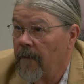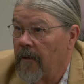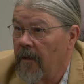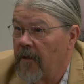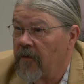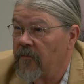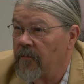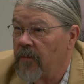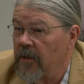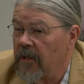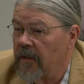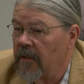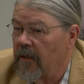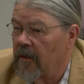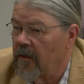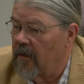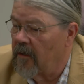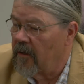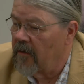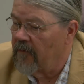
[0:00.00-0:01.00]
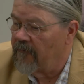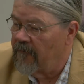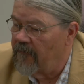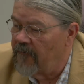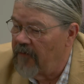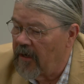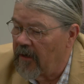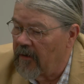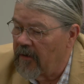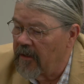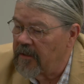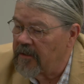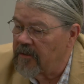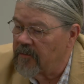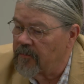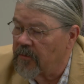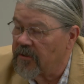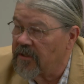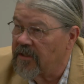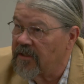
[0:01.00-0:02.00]
It's being done on a very
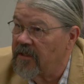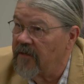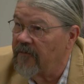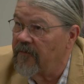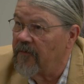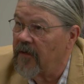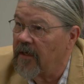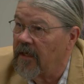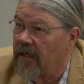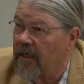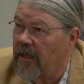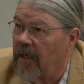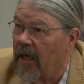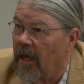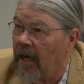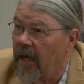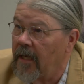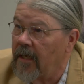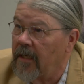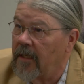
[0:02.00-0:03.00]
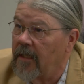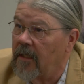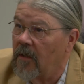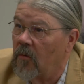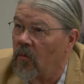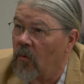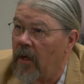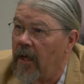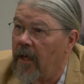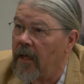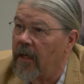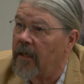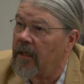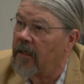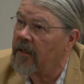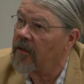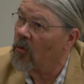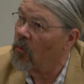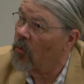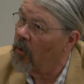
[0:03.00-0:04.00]
specific, guided way,
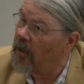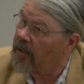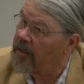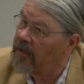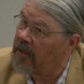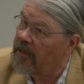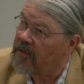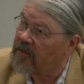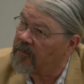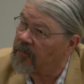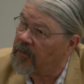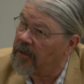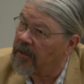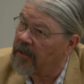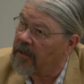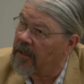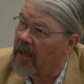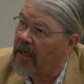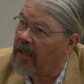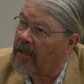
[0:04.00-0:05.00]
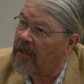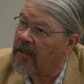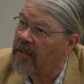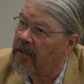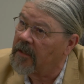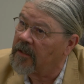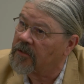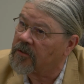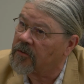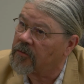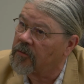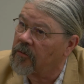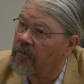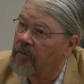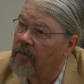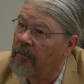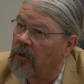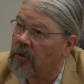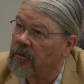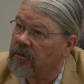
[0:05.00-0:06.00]
and the way that it's being guided is through
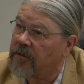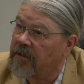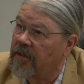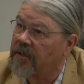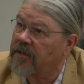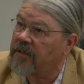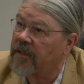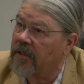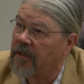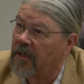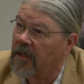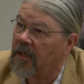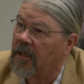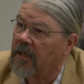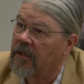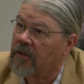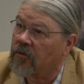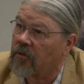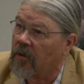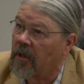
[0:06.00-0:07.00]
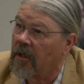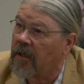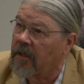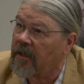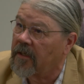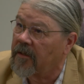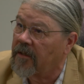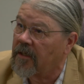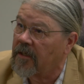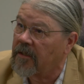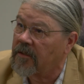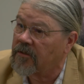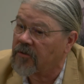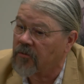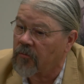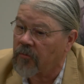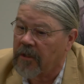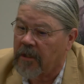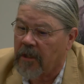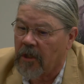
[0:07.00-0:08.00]
remote sensing and electronic things, so
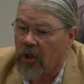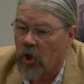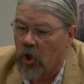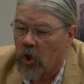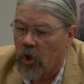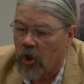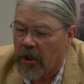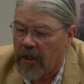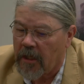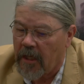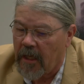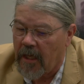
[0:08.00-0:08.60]
we can look